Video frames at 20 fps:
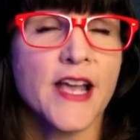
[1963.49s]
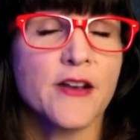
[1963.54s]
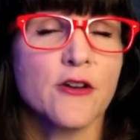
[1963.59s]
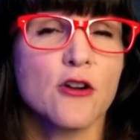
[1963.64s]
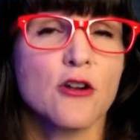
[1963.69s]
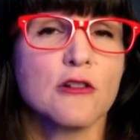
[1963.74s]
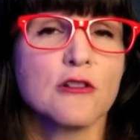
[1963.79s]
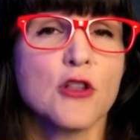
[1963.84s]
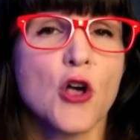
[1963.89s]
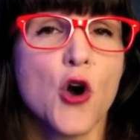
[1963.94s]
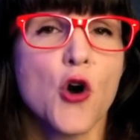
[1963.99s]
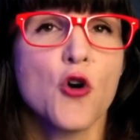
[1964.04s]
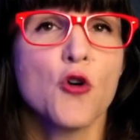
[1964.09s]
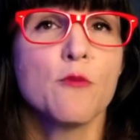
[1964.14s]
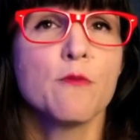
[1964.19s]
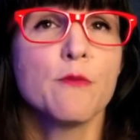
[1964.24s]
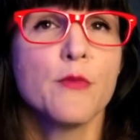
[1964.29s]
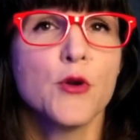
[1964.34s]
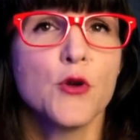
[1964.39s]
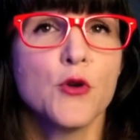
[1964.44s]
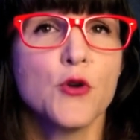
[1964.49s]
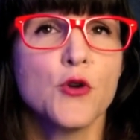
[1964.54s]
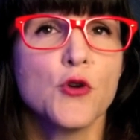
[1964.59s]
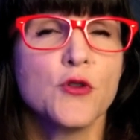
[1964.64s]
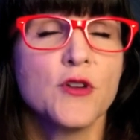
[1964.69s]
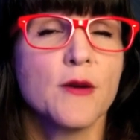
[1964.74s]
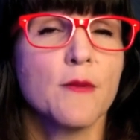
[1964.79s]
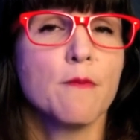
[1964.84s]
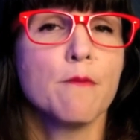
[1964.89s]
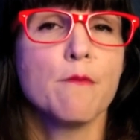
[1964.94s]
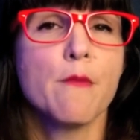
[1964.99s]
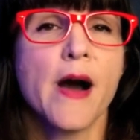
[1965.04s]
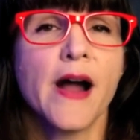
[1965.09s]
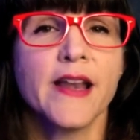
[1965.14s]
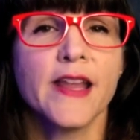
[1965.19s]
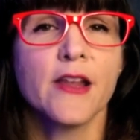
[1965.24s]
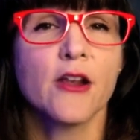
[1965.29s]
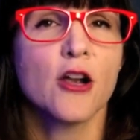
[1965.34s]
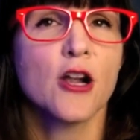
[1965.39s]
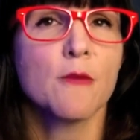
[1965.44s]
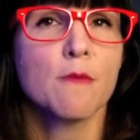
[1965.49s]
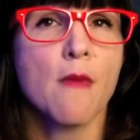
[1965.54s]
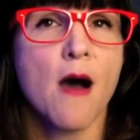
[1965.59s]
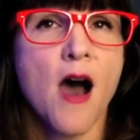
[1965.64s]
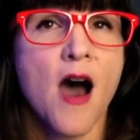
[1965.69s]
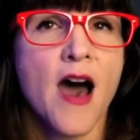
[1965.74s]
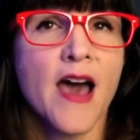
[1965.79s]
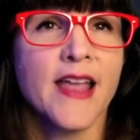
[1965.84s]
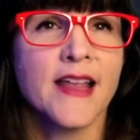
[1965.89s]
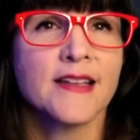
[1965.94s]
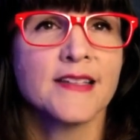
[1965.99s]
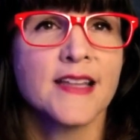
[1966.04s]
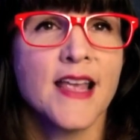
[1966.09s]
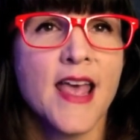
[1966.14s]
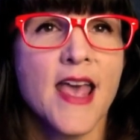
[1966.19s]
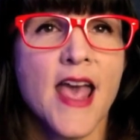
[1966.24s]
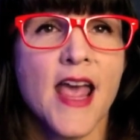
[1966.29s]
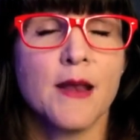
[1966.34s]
and her low mood muddy her mind